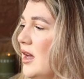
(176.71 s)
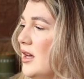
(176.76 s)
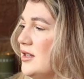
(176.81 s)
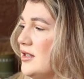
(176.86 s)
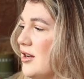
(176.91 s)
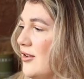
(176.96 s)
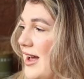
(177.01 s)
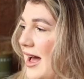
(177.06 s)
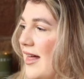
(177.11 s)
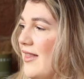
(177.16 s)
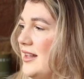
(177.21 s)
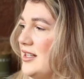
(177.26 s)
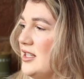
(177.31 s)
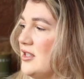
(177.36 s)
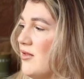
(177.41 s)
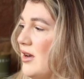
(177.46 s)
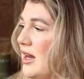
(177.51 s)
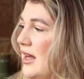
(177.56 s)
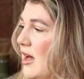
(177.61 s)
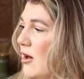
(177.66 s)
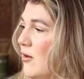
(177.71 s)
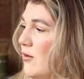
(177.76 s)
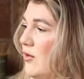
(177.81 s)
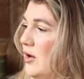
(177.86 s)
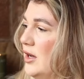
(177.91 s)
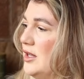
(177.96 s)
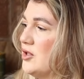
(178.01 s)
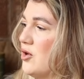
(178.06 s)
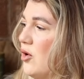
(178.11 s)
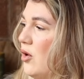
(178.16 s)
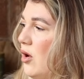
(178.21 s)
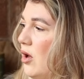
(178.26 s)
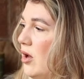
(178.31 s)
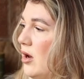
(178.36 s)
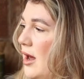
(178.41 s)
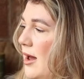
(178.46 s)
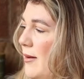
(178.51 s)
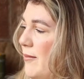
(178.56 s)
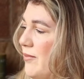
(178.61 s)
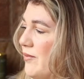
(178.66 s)
So yeah, this is really helpful. It's
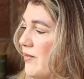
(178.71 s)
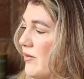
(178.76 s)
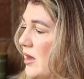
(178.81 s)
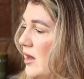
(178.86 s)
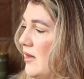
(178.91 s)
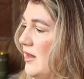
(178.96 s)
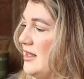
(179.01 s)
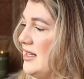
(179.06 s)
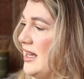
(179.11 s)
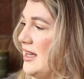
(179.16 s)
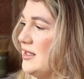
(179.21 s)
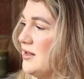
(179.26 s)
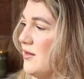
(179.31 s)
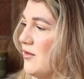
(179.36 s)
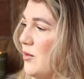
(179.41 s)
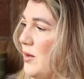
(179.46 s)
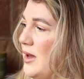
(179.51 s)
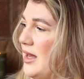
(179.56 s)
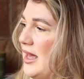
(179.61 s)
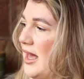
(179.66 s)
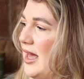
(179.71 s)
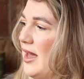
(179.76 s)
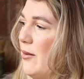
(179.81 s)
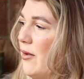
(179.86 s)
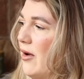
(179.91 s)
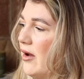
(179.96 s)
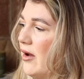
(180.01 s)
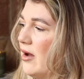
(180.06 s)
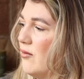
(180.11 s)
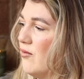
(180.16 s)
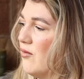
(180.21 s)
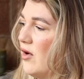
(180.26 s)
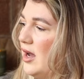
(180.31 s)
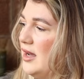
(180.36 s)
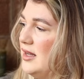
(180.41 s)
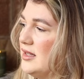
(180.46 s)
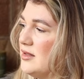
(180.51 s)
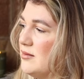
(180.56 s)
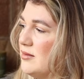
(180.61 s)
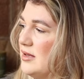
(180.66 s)
got the days of the week here can
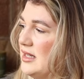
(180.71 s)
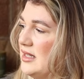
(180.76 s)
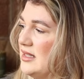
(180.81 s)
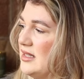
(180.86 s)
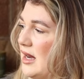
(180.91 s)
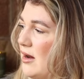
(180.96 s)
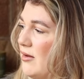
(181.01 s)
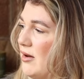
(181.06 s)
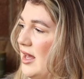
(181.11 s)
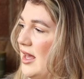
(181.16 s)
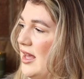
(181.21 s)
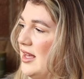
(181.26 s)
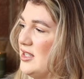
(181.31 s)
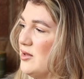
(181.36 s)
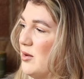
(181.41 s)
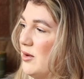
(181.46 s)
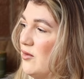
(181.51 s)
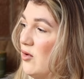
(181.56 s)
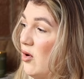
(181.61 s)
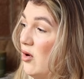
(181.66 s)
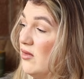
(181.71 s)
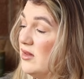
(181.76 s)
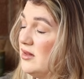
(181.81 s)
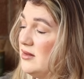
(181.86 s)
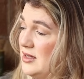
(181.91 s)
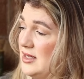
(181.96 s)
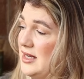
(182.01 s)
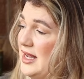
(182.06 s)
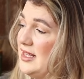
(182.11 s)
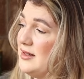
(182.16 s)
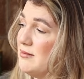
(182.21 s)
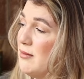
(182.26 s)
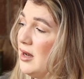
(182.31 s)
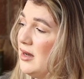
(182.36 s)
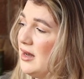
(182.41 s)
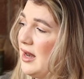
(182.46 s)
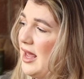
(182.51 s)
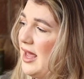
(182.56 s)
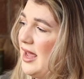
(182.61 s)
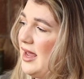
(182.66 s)
write some things down here. So I've got today's
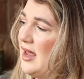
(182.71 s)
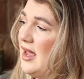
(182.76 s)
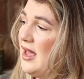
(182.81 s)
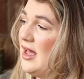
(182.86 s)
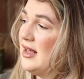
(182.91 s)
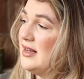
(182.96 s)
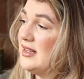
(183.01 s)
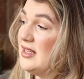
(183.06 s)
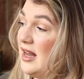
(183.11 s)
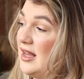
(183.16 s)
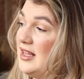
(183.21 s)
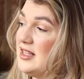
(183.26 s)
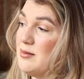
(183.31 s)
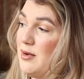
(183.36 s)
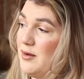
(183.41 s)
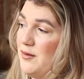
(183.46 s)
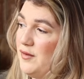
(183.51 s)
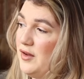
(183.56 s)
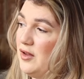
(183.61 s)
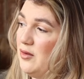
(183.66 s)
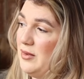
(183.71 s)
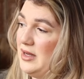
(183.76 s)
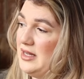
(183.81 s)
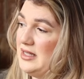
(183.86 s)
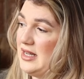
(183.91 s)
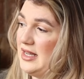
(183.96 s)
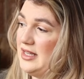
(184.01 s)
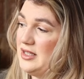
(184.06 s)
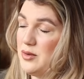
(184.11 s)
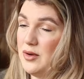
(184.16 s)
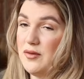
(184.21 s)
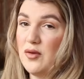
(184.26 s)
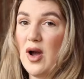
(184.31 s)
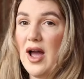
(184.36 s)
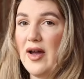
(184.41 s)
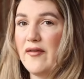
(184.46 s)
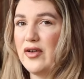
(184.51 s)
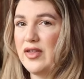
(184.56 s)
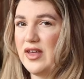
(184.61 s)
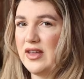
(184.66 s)
Monday, today is my filming day, so I've
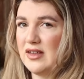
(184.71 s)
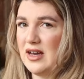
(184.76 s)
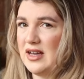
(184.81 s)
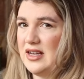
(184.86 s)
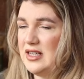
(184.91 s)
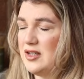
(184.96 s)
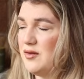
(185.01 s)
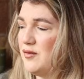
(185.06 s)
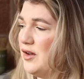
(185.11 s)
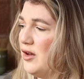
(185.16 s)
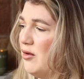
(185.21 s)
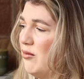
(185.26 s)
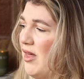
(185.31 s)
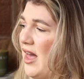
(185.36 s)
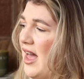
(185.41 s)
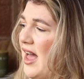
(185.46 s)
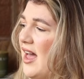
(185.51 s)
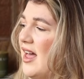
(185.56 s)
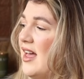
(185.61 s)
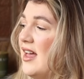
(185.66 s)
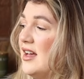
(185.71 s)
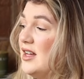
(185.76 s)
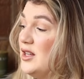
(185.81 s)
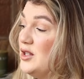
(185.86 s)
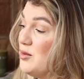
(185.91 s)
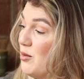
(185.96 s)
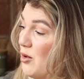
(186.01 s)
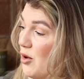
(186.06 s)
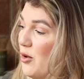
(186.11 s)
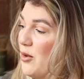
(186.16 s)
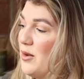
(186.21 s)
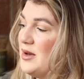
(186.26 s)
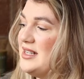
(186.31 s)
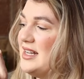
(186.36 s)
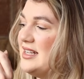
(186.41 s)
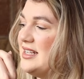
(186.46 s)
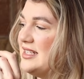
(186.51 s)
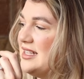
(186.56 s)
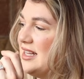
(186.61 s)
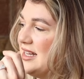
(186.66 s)
got everything that I need to film there. Tomorrow is
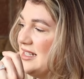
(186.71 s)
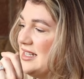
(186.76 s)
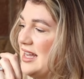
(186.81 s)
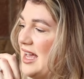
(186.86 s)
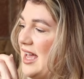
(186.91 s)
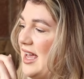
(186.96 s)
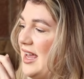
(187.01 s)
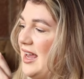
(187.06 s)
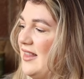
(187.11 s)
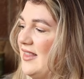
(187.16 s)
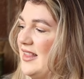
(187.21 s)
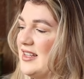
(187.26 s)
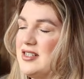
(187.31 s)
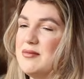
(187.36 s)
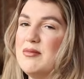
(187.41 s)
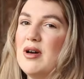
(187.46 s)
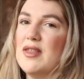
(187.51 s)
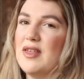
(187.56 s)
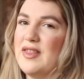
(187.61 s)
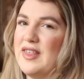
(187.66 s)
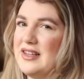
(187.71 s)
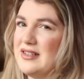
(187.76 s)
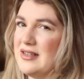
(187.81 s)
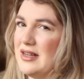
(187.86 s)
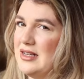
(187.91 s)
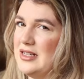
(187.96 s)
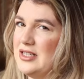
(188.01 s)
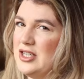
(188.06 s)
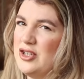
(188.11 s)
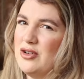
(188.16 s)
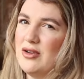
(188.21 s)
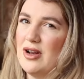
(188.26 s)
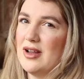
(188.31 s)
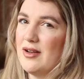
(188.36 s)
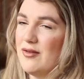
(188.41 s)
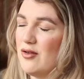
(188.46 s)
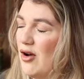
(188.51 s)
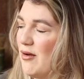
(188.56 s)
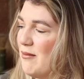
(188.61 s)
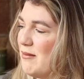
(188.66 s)
editing day. There's some other things that I need to do, like
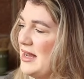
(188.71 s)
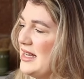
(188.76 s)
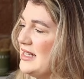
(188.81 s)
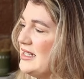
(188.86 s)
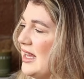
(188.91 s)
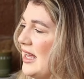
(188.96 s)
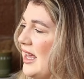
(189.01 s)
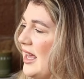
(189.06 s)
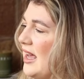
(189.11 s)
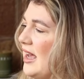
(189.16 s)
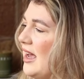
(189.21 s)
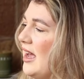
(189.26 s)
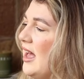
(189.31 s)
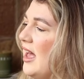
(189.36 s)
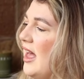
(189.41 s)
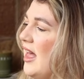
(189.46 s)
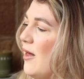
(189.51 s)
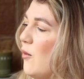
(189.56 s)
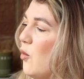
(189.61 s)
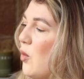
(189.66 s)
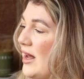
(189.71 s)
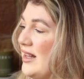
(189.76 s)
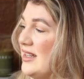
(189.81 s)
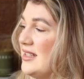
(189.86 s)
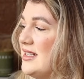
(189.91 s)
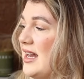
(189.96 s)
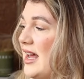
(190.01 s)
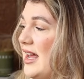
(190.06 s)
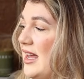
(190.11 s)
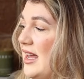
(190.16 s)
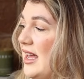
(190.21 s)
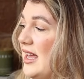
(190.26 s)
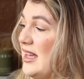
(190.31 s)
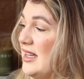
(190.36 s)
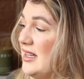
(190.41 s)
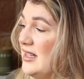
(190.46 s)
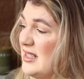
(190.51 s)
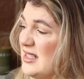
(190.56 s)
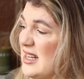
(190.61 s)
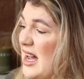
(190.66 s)
I've got a meeting. Wednesday
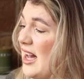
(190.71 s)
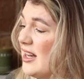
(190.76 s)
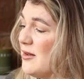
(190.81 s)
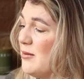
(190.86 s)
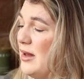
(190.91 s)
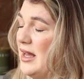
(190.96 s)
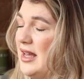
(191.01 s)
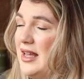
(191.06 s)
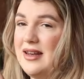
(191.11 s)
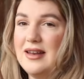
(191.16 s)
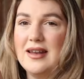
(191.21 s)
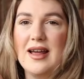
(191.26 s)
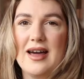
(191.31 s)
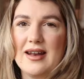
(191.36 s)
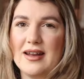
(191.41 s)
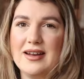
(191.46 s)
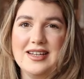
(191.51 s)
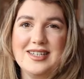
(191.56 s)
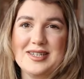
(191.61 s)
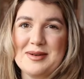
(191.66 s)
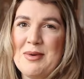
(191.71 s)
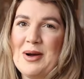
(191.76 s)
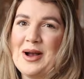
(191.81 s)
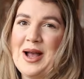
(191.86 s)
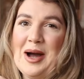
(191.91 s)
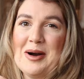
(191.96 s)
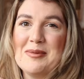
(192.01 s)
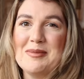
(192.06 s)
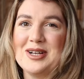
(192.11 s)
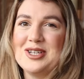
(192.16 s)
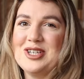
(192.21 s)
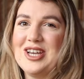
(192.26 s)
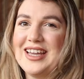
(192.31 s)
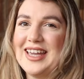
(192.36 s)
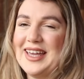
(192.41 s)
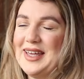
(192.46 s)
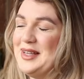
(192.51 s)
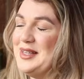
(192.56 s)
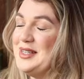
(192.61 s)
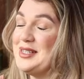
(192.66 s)
is admin and I need to look out my
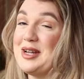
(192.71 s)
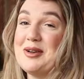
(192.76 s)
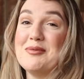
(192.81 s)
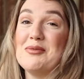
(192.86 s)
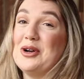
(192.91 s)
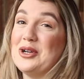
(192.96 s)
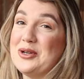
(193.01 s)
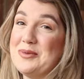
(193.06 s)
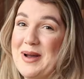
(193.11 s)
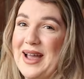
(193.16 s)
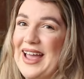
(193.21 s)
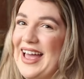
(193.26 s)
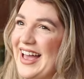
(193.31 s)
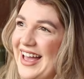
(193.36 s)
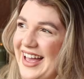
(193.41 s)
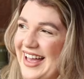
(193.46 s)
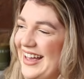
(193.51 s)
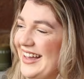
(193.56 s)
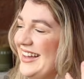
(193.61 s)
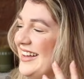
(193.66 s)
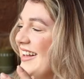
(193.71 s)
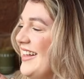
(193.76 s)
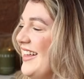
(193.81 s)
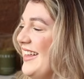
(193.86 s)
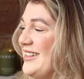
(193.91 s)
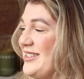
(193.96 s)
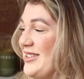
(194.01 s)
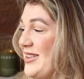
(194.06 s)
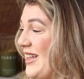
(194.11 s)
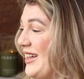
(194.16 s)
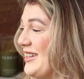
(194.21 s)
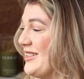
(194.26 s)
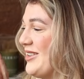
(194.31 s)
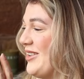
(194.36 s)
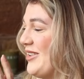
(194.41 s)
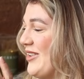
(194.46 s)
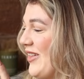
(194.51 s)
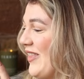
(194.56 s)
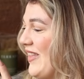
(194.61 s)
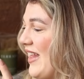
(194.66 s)
chickens and wash my hair, so that's
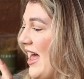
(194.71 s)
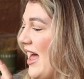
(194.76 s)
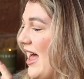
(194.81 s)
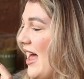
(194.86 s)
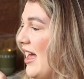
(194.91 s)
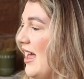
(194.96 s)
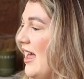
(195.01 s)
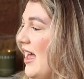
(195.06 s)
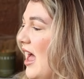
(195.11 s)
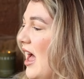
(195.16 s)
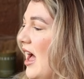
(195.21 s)
gone on there.